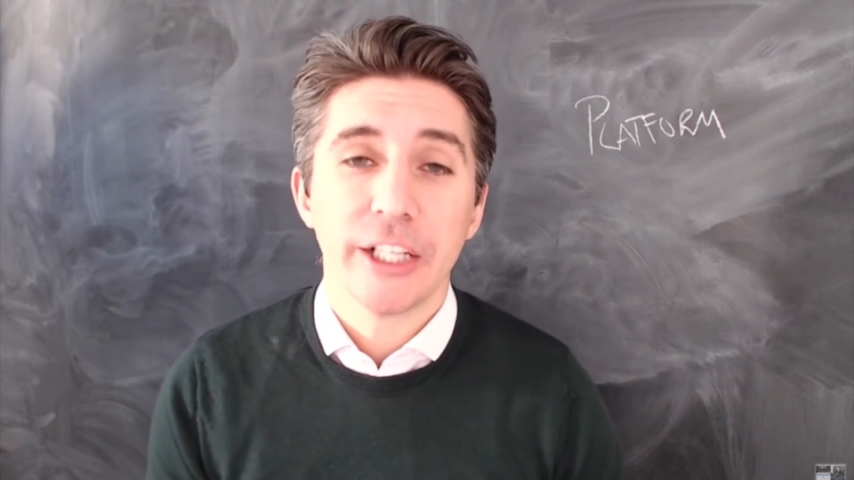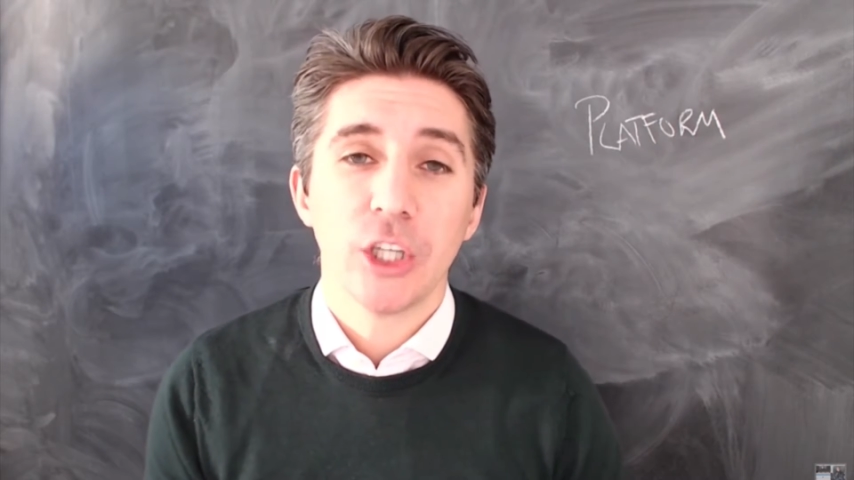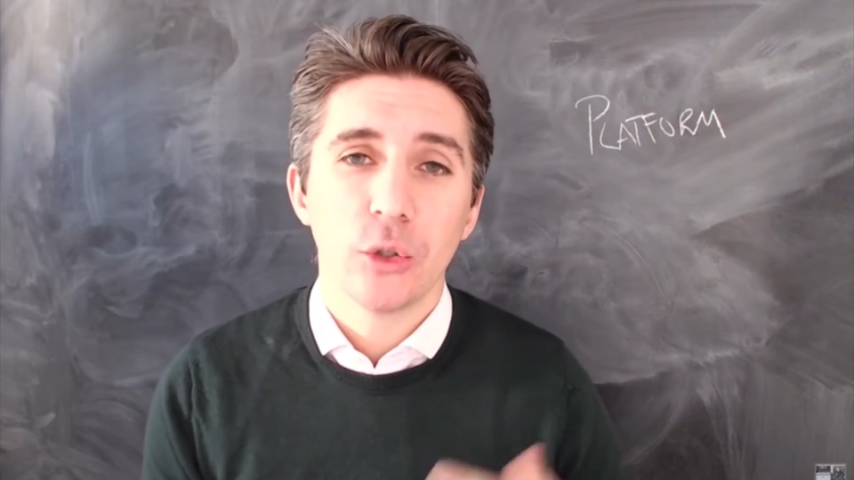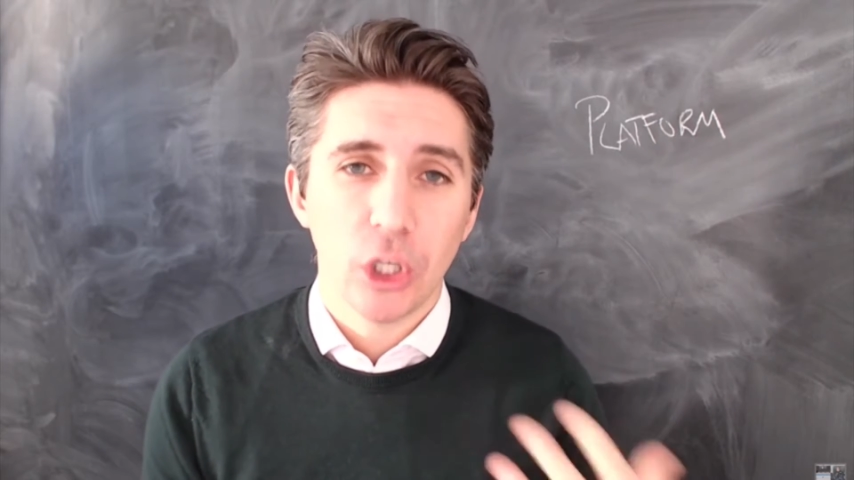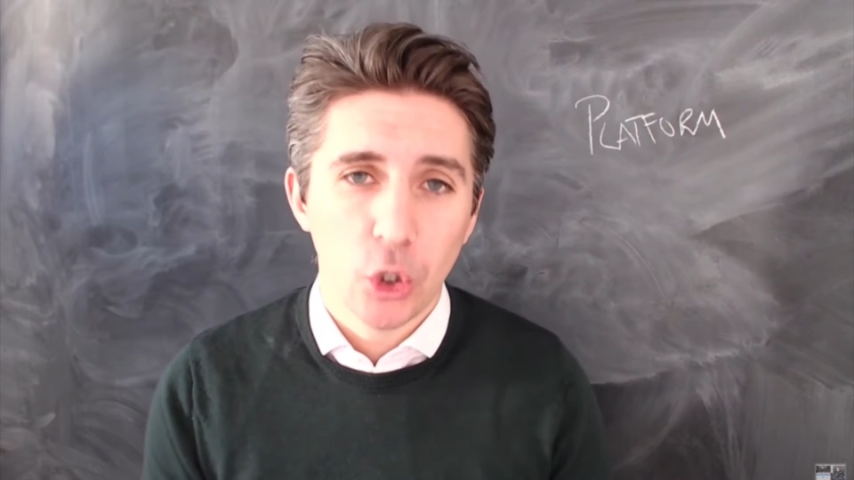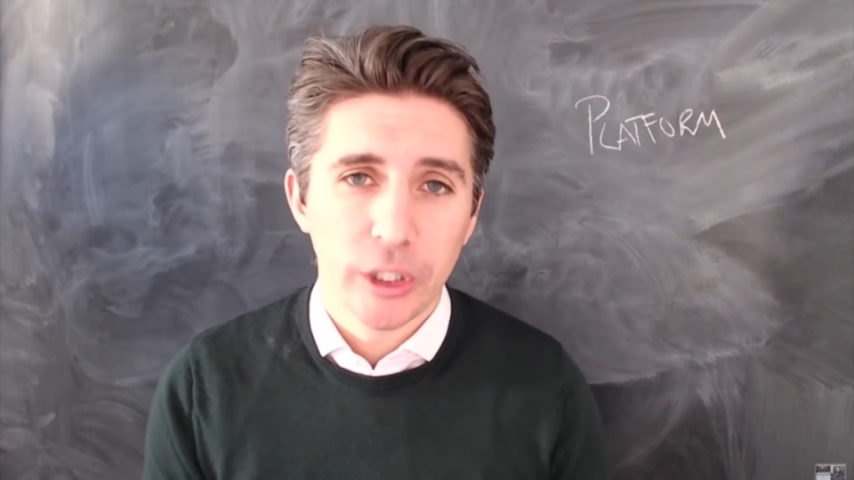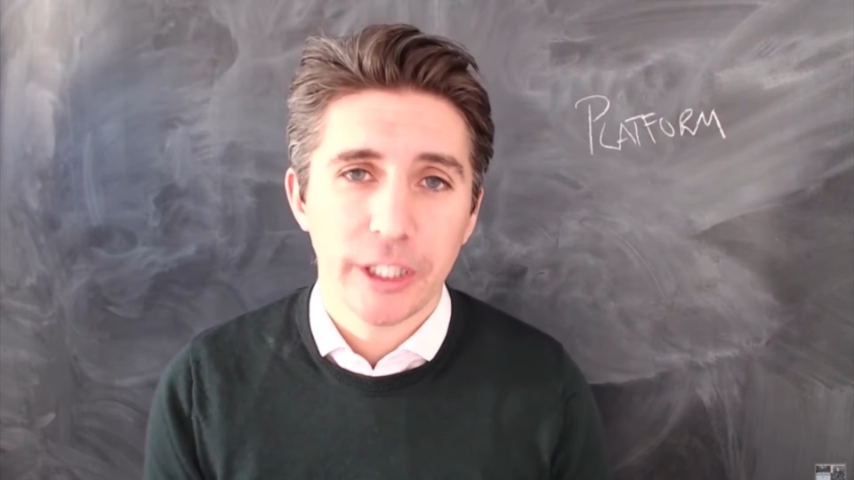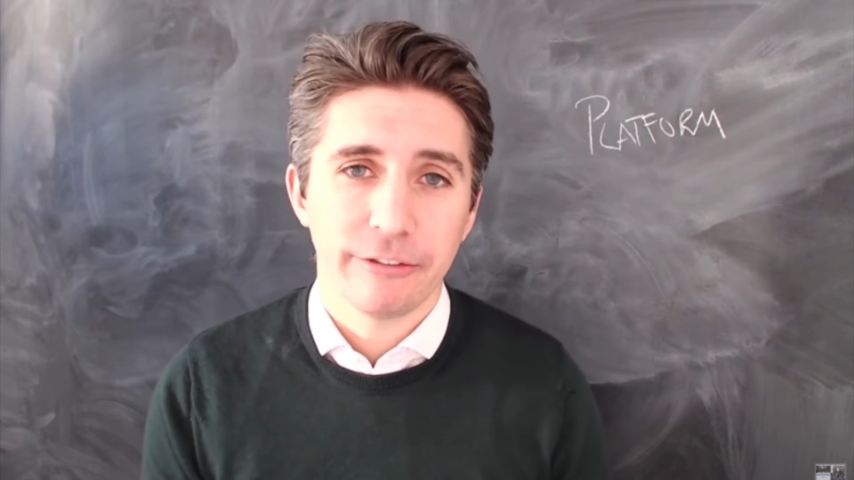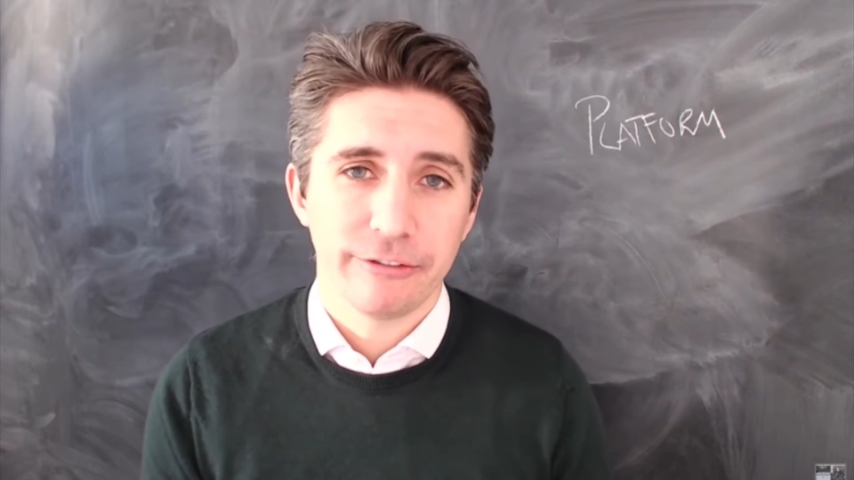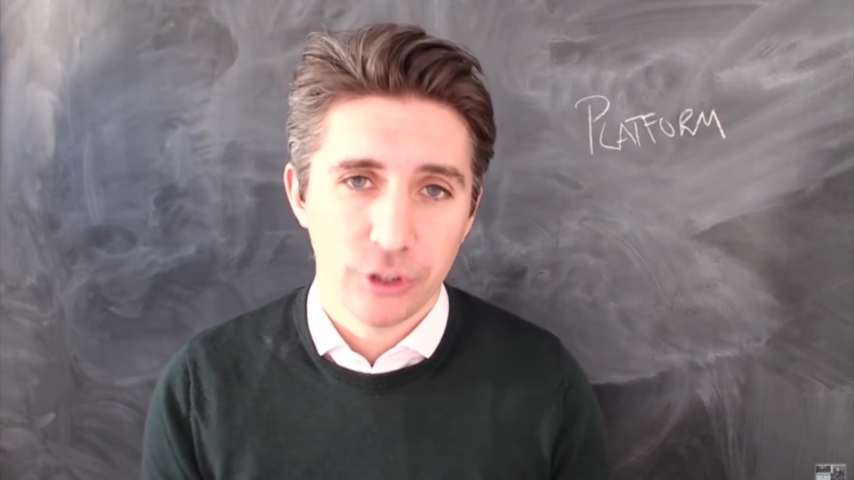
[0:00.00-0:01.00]
I know they're
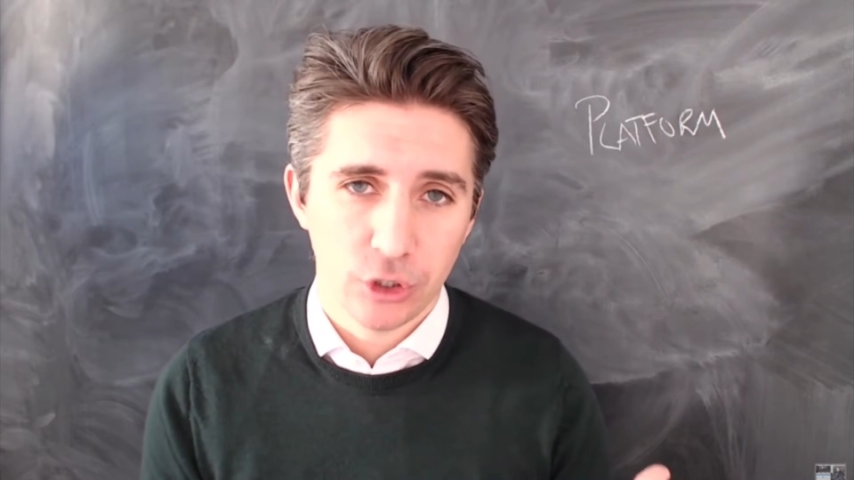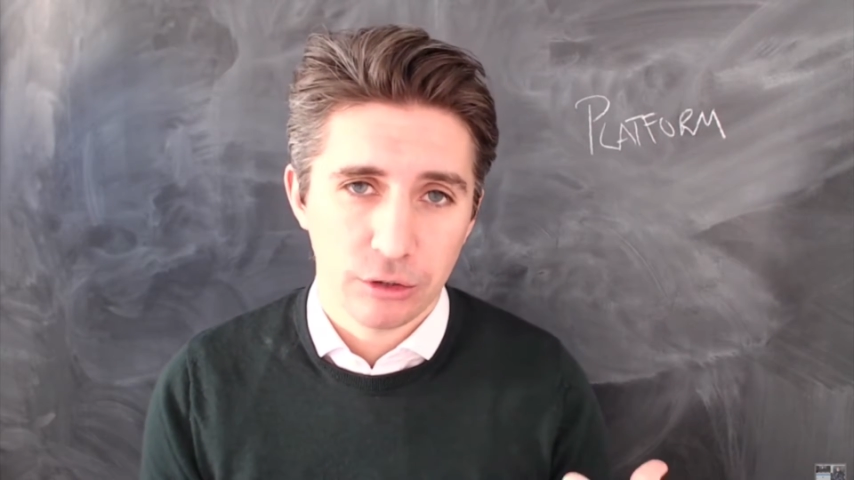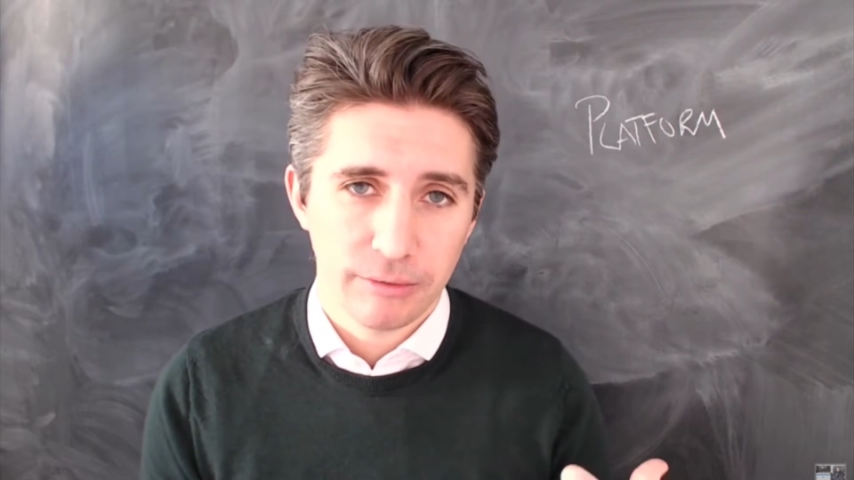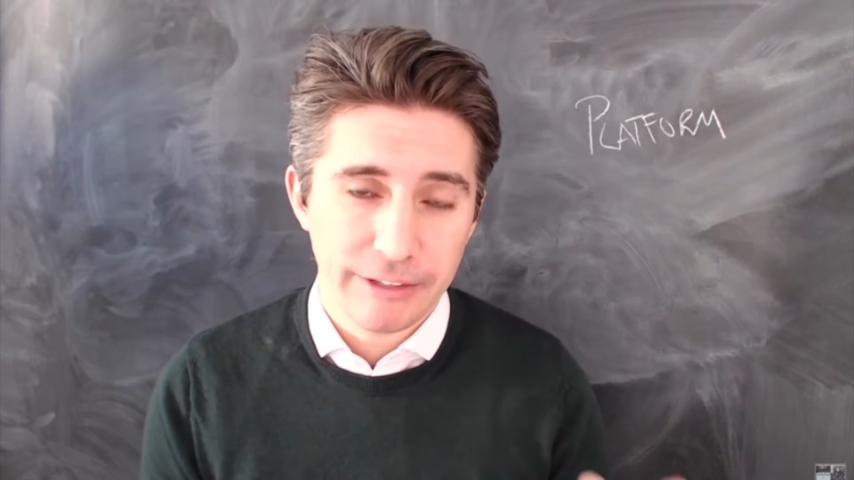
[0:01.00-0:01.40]
looking for